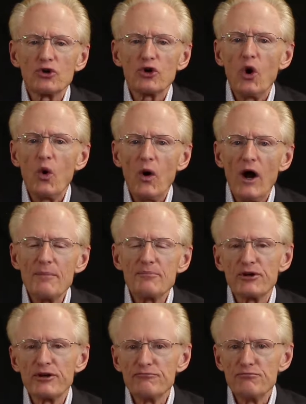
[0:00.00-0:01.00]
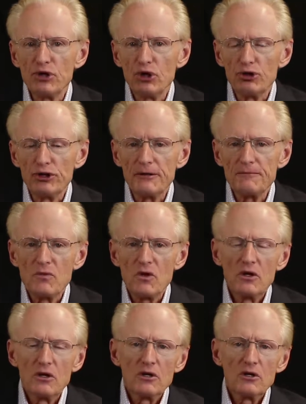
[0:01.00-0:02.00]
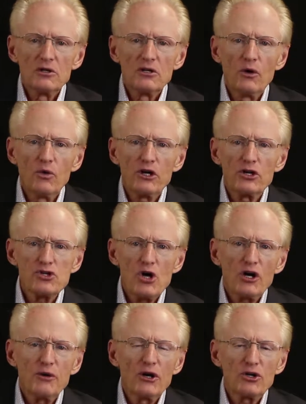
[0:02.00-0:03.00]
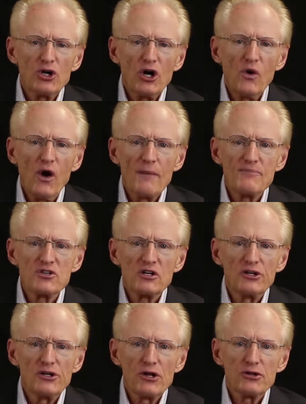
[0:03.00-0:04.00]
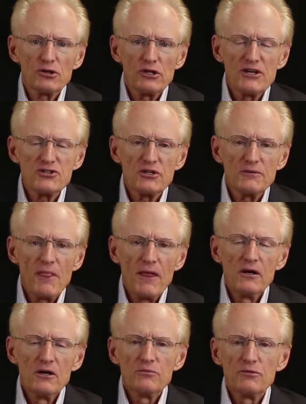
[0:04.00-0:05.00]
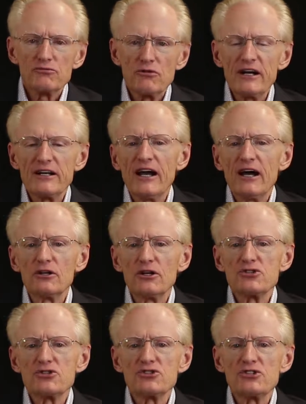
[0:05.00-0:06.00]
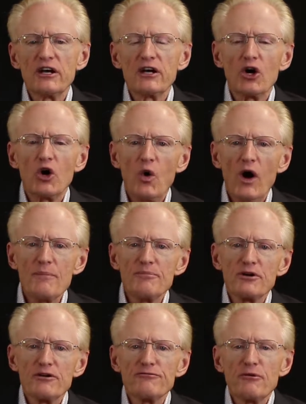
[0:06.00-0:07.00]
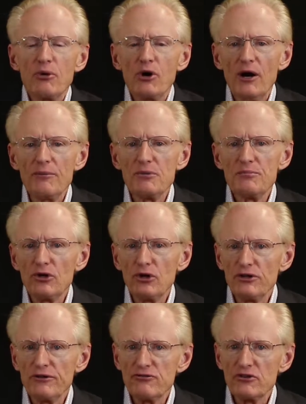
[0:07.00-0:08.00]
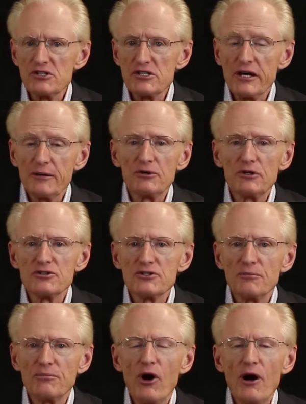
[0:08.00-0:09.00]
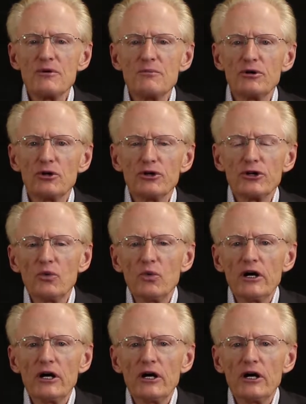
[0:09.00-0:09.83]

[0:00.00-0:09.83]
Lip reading: a cooperative building. Now, we're going to talk about co-ops in another lesson. But right now, let's just say a cooperative apartment building, for example, is an apartment building